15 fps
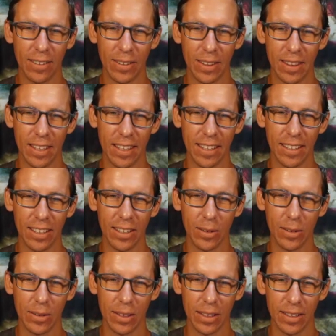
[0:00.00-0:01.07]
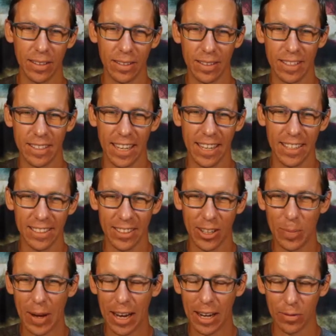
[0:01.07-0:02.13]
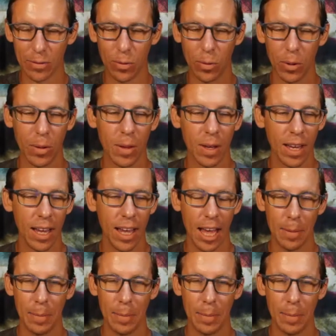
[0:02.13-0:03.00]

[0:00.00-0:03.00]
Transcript: With the you know the the scales that go back and forth, yeah.